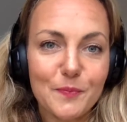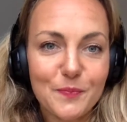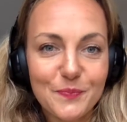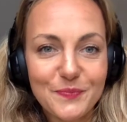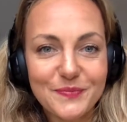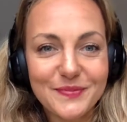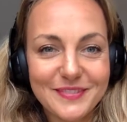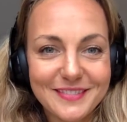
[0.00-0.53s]

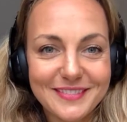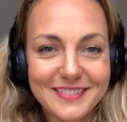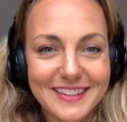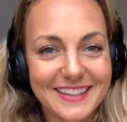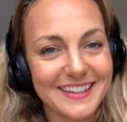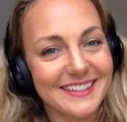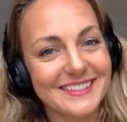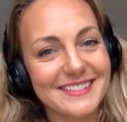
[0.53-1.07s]

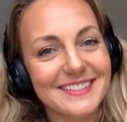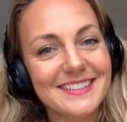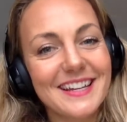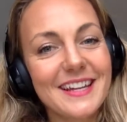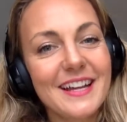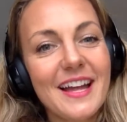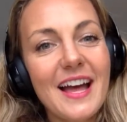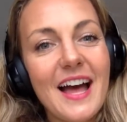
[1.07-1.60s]
Because
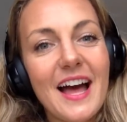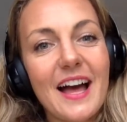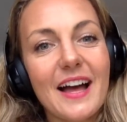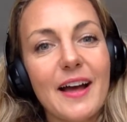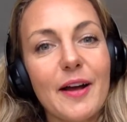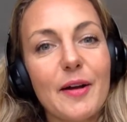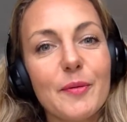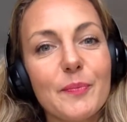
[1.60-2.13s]

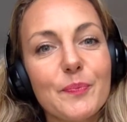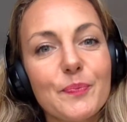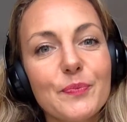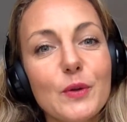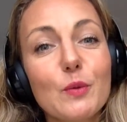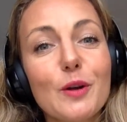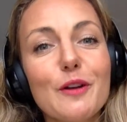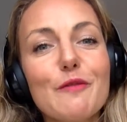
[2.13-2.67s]

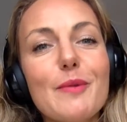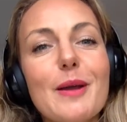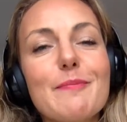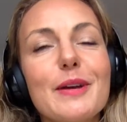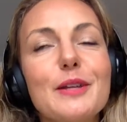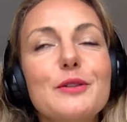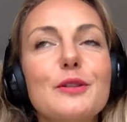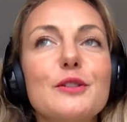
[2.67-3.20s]
one of my
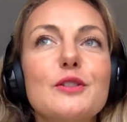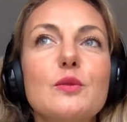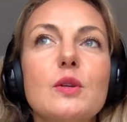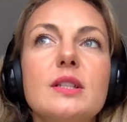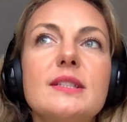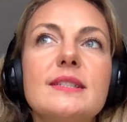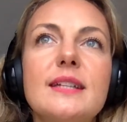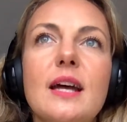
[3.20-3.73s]
mentors
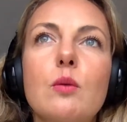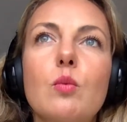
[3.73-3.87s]
once said,